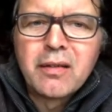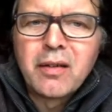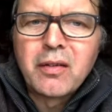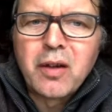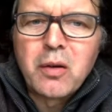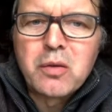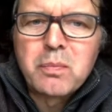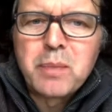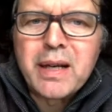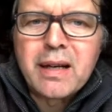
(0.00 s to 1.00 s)
those
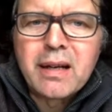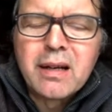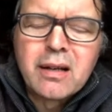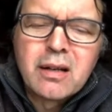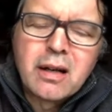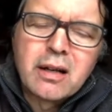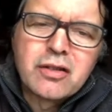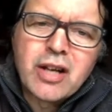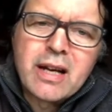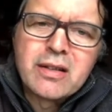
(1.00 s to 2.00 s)
big
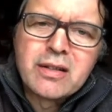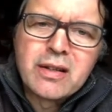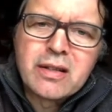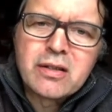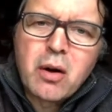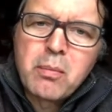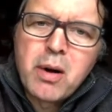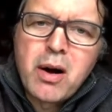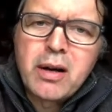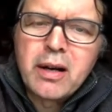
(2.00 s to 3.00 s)
changes in the stock
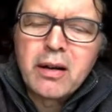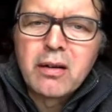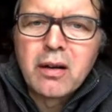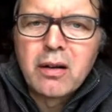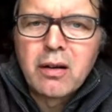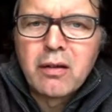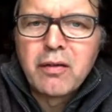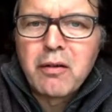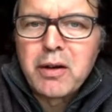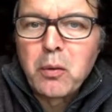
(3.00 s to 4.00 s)
market are
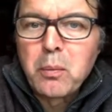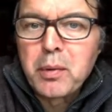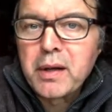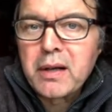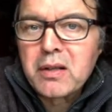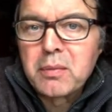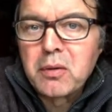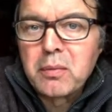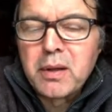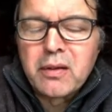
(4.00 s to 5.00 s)
very
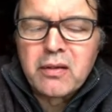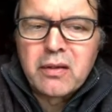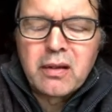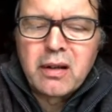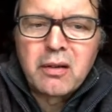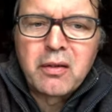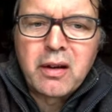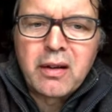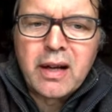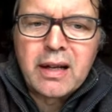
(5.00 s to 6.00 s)
unpredictable because
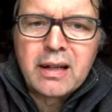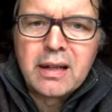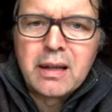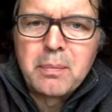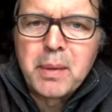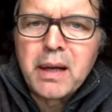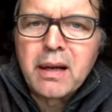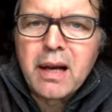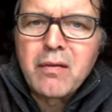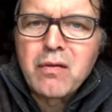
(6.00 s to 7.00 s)
they're clearly
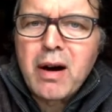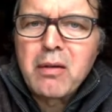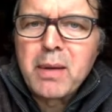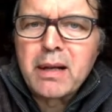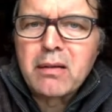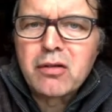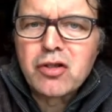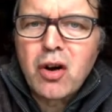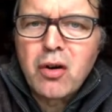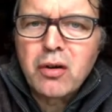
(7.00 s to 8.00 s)
big environmental
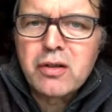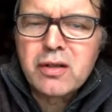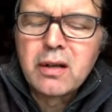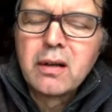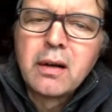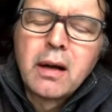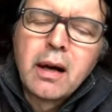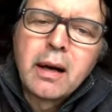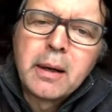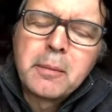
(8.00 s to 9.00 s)
shocks.
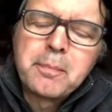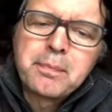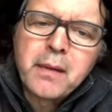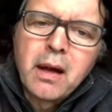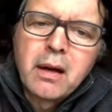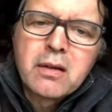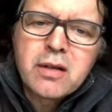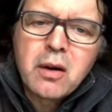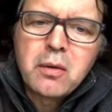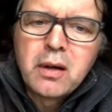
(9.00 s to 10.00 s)
So